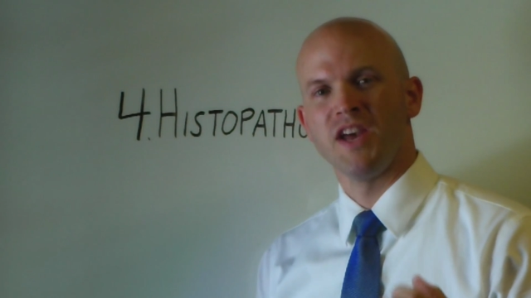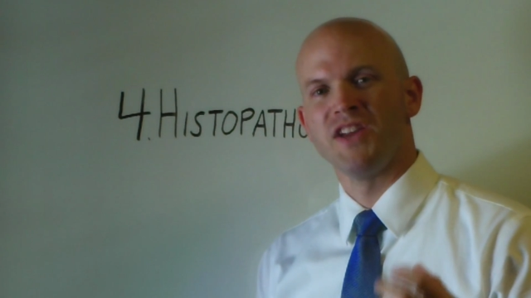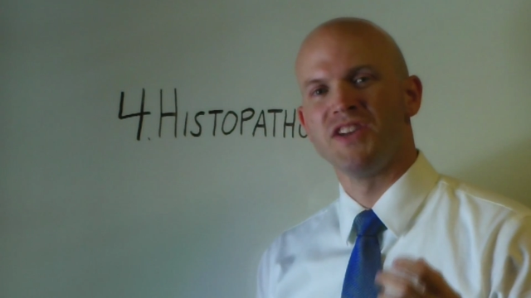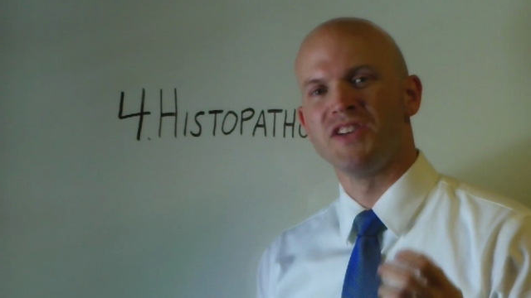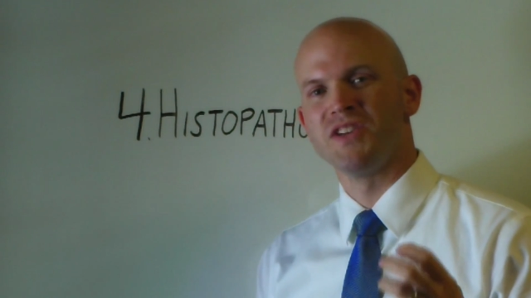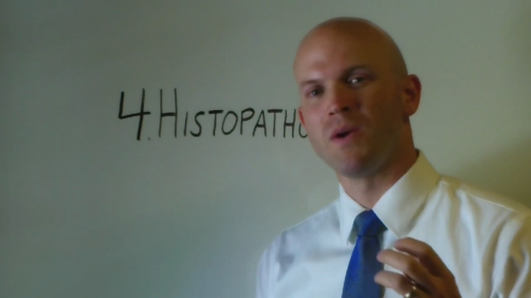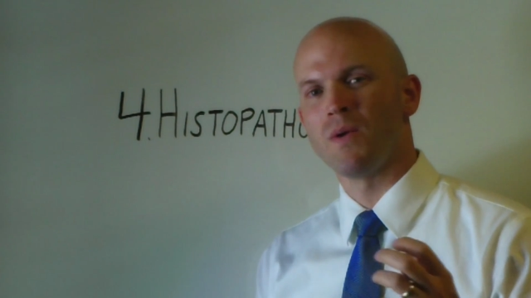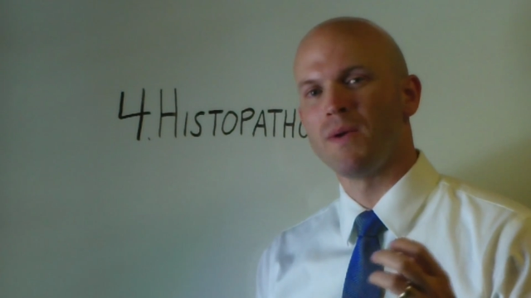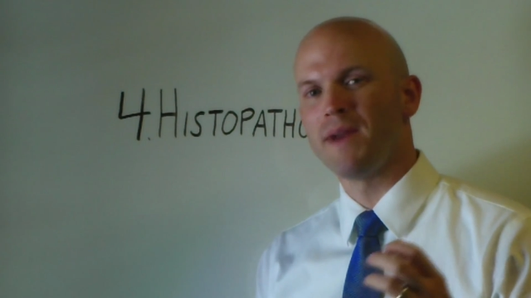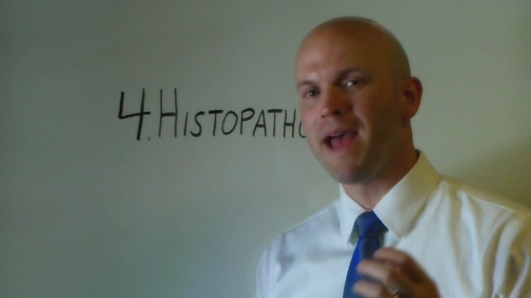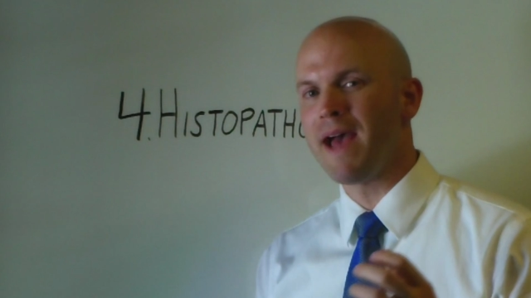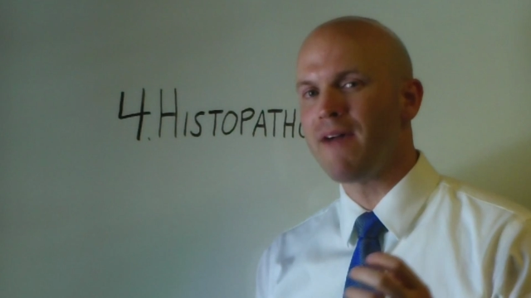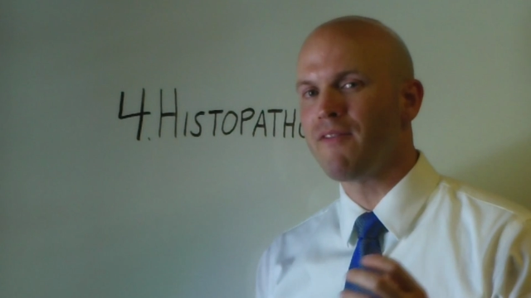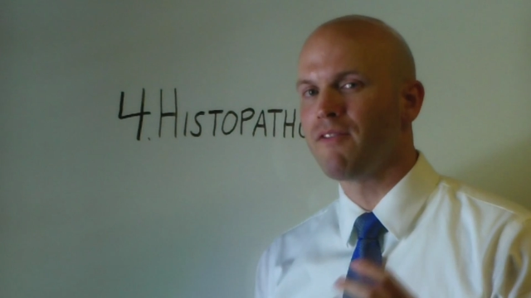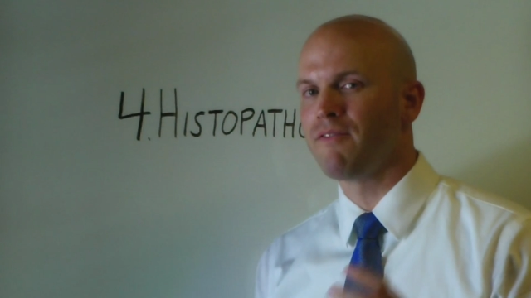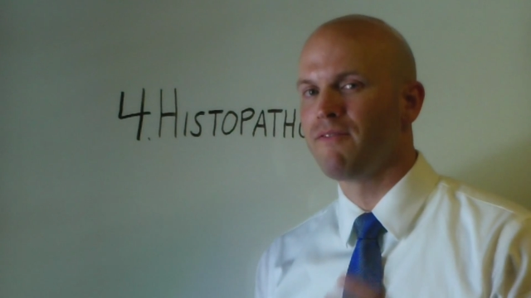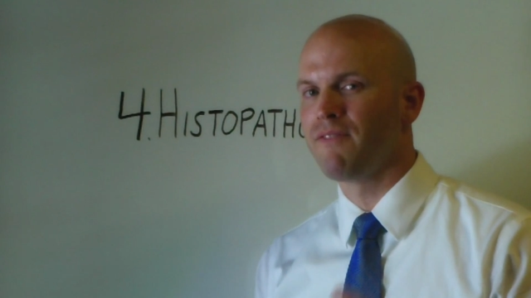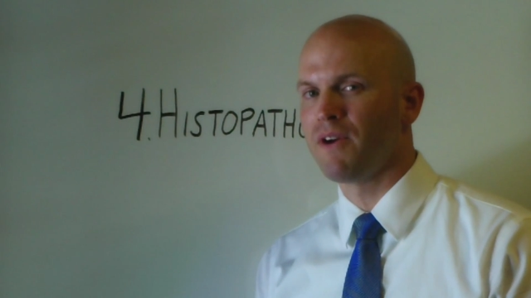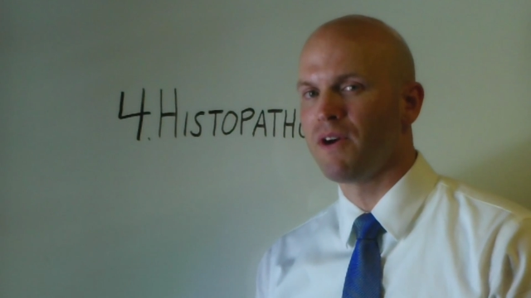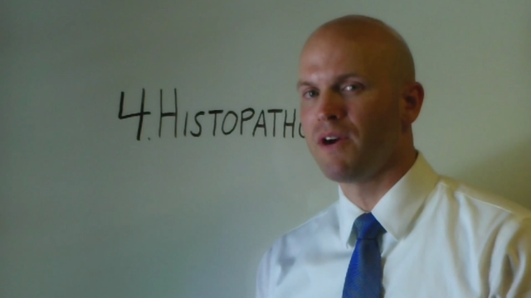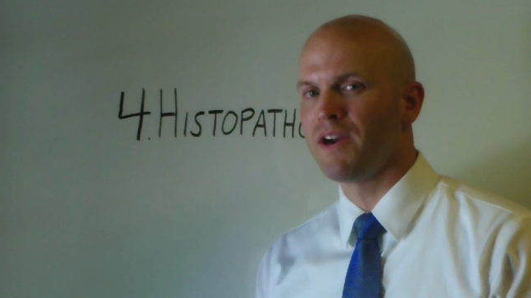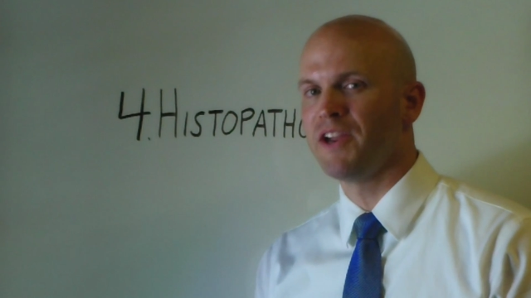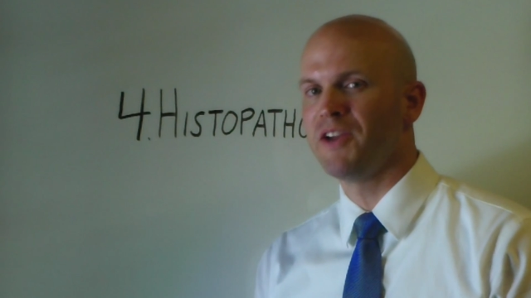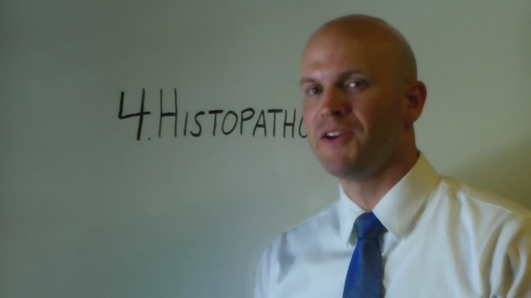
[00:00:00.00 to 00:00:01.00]
don't have a
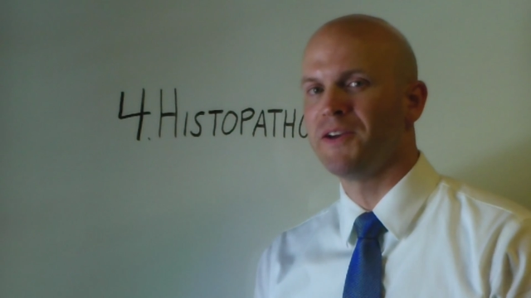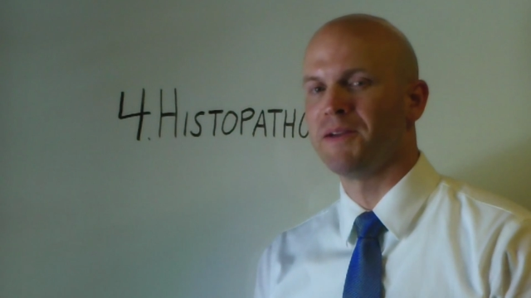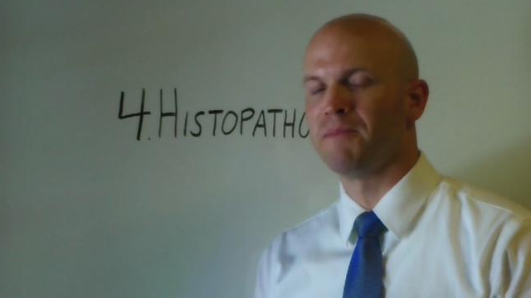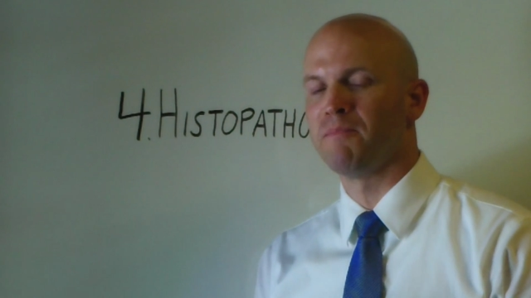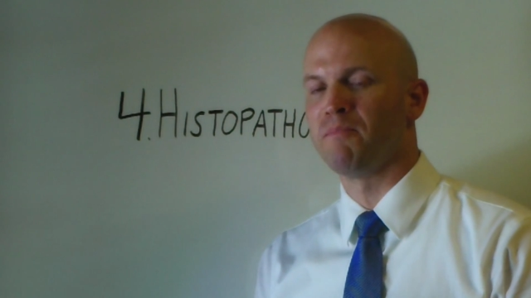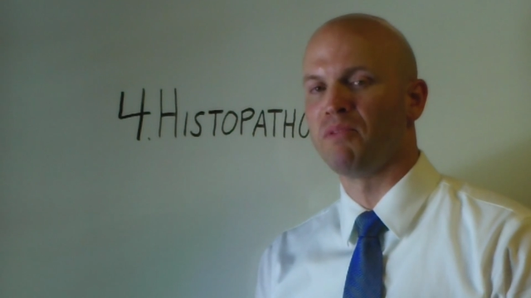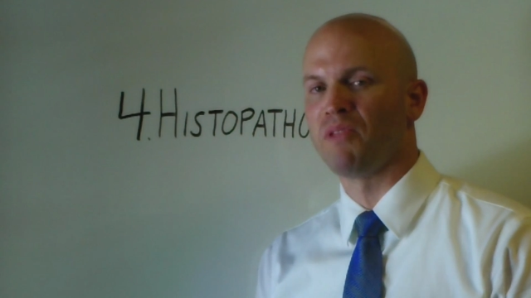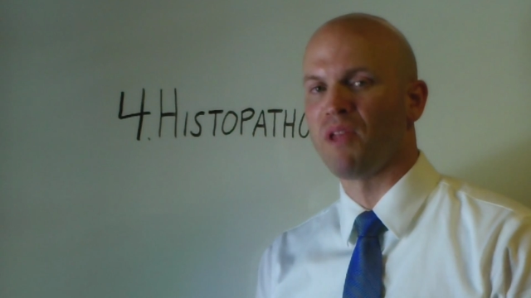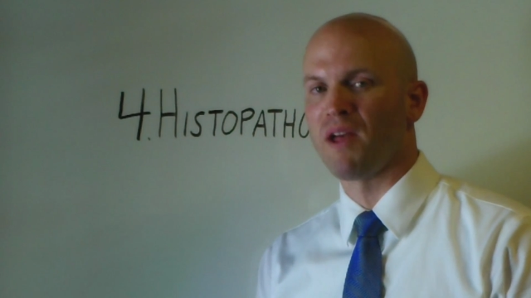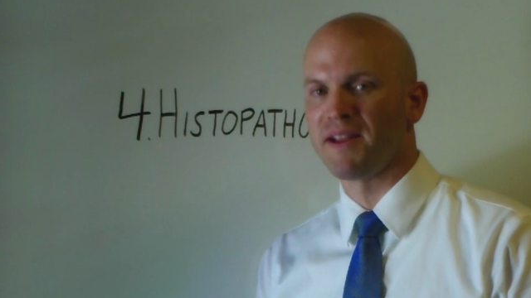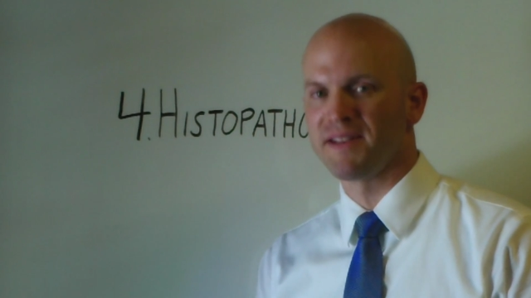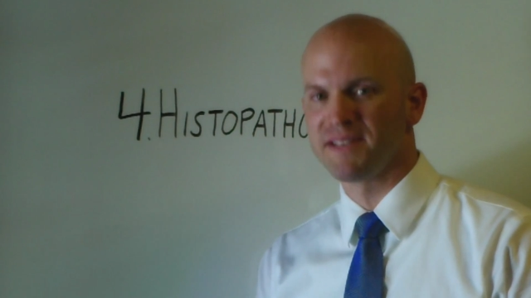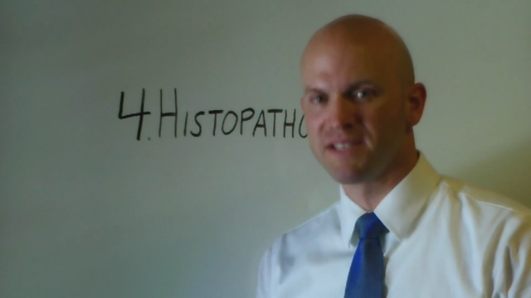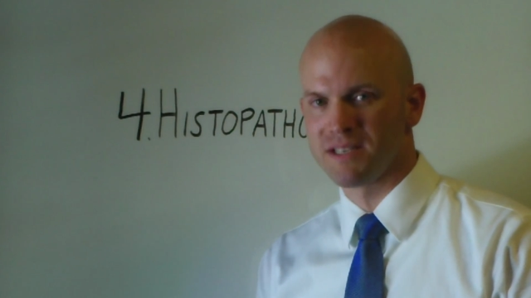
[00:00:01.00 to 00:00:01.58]
very good blood